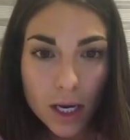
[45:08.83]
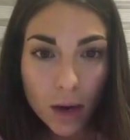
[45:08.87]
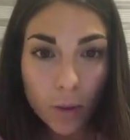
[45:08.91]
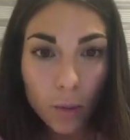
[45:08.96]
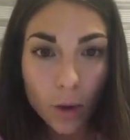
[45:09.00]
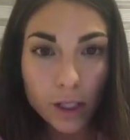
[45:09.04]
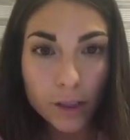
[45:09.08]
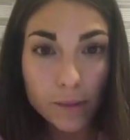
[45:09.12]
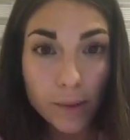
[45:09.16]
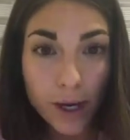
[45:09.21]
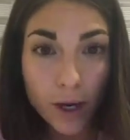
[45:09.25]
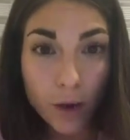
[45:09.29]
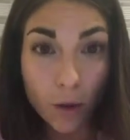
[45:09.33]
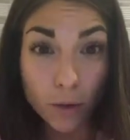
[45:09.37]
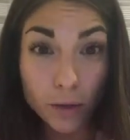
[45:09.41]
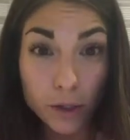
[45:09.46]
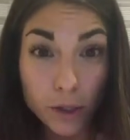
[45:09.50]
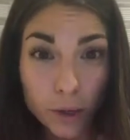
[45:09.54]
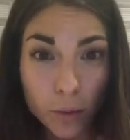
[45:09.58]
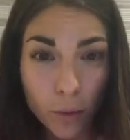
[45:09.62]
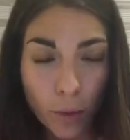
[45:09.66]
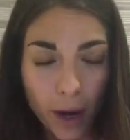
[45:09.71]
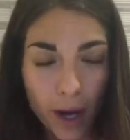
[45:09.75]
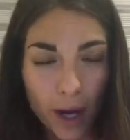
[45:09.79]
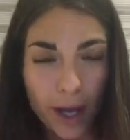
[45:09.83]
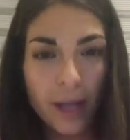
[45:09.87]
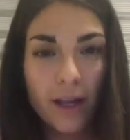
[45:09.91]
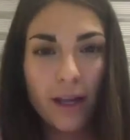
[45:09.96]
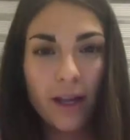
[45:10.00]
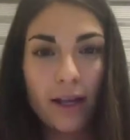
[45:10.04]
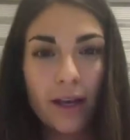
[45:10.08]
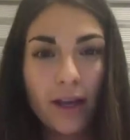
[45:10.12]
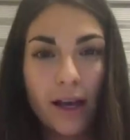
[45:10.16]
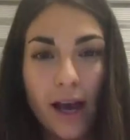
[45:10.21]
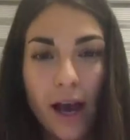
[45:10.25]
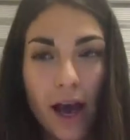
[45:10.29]
What's my go-to
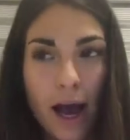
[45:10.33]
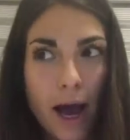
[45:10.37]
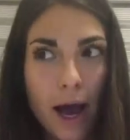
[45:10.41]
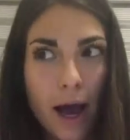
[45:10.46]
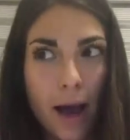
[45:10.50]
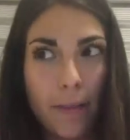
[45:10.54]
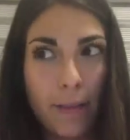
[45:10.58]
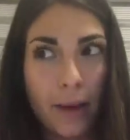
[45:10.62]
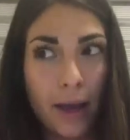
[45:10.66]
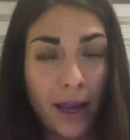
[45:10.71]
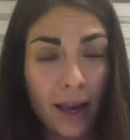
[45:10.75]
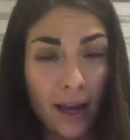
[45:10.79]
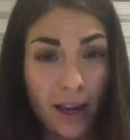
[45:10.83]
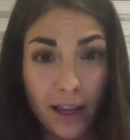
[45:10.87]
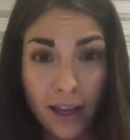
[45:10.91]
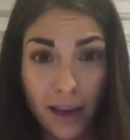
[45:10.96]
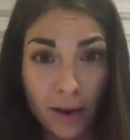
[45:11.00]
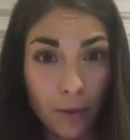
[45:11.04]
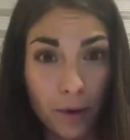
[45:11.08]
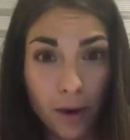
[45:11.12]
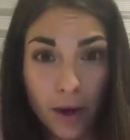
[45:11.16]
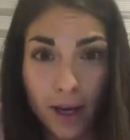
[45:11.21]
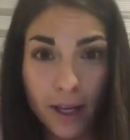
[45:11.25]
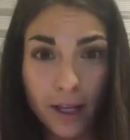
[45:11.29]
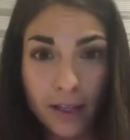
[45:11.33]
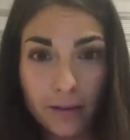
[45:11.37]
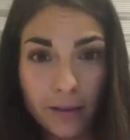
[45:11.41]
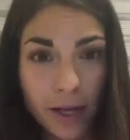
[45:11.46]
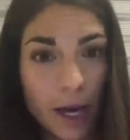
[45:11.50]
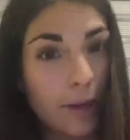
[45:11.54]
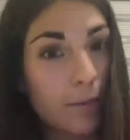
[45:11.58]
wine? Any wine.